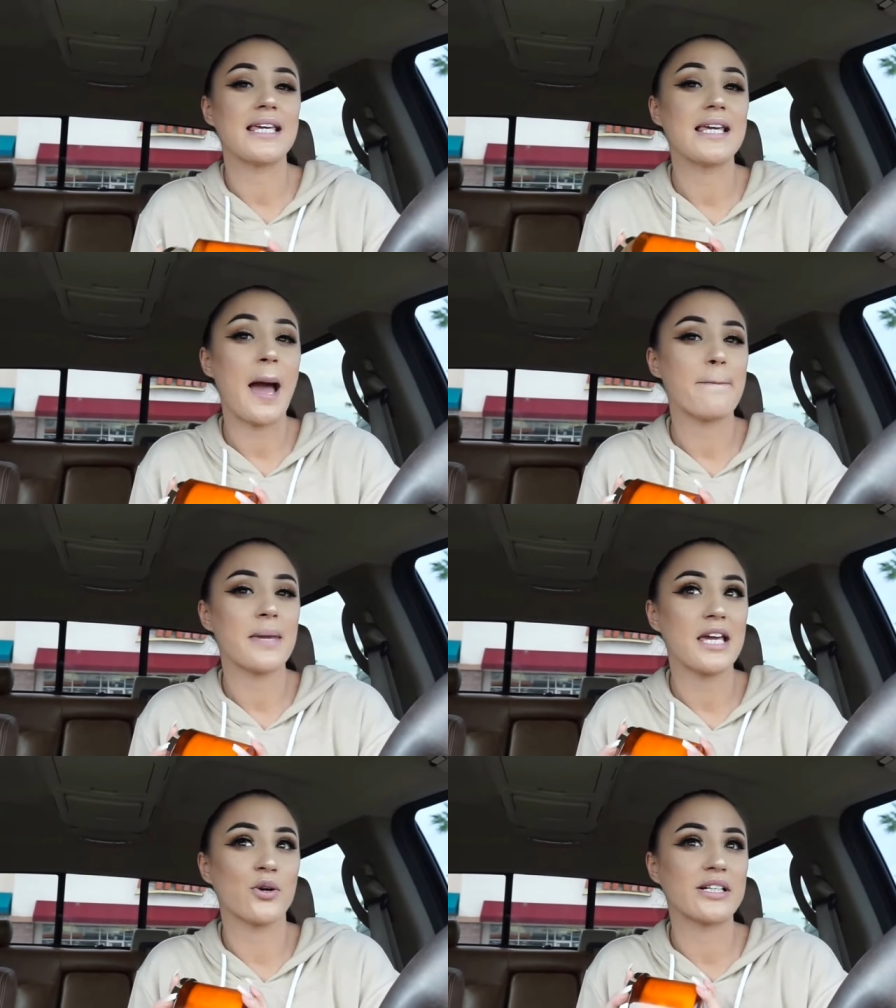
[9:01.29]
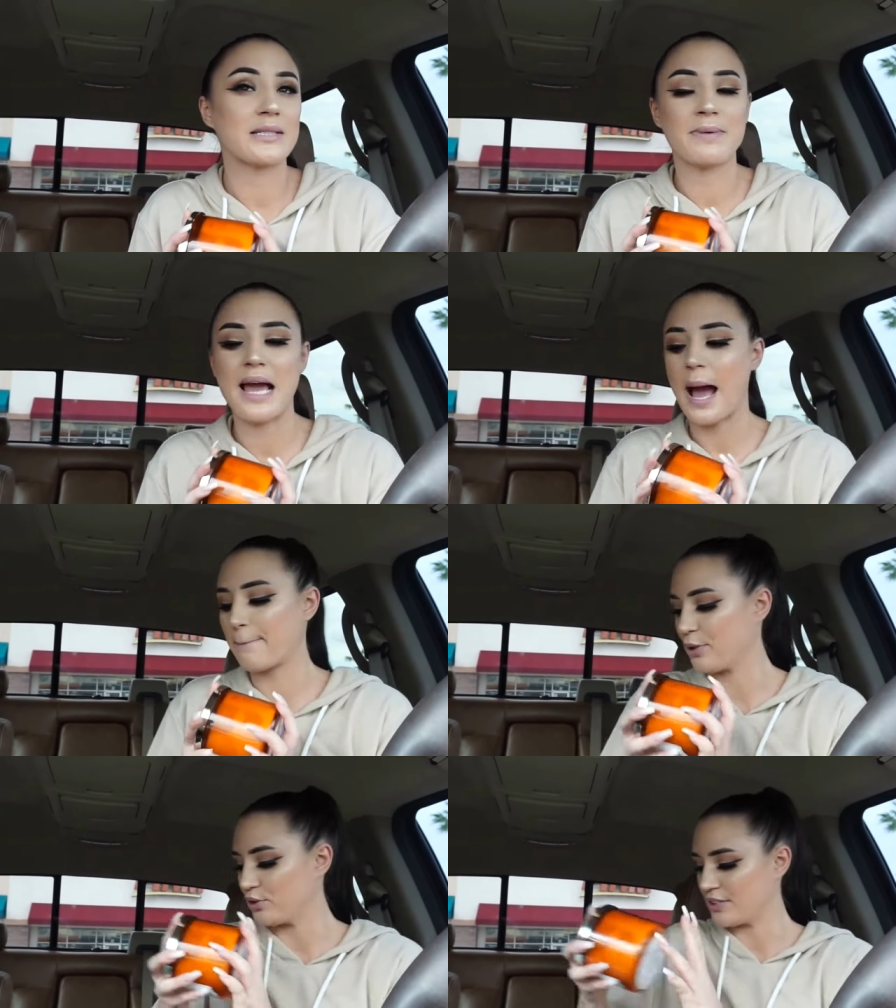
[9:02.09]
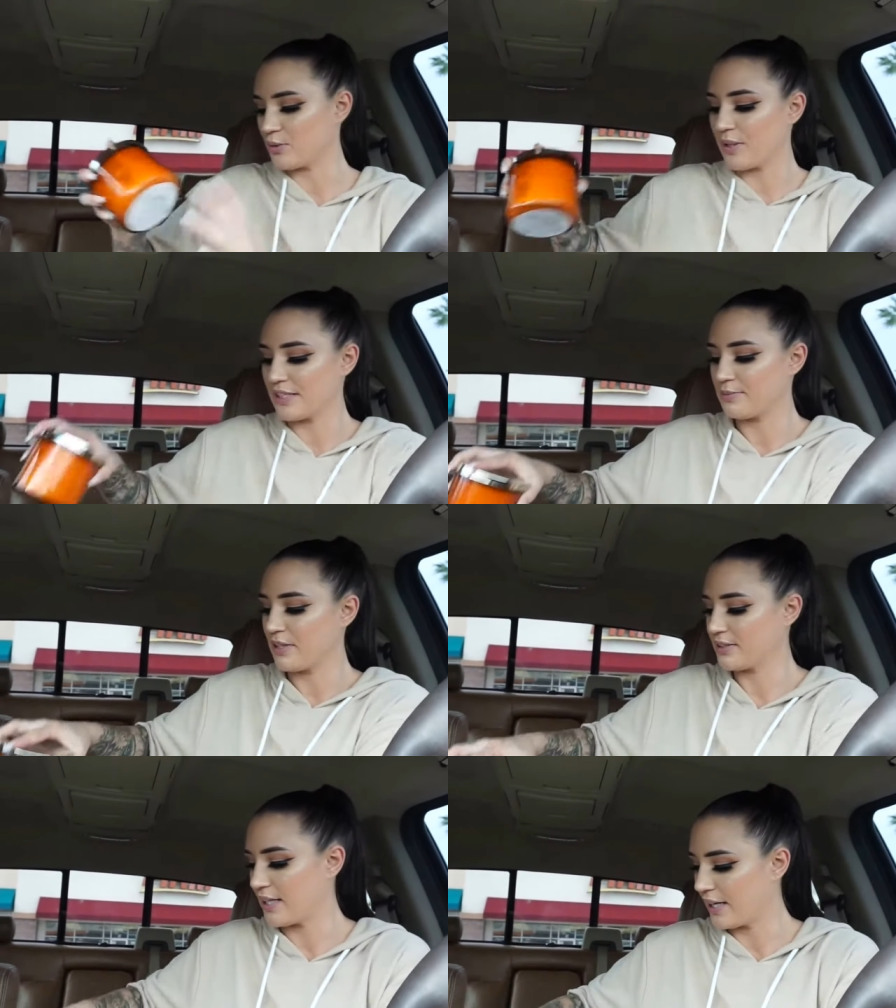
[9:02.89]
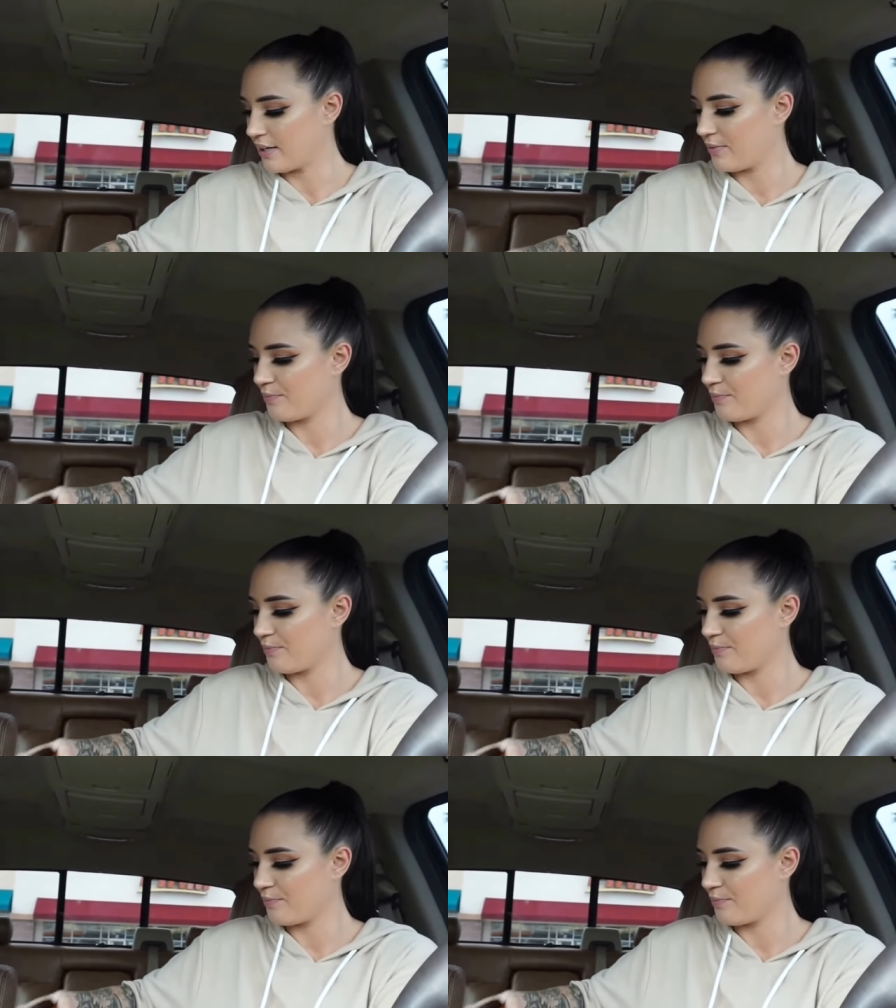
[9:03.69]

Yummy. Crispy apples is what it smells like.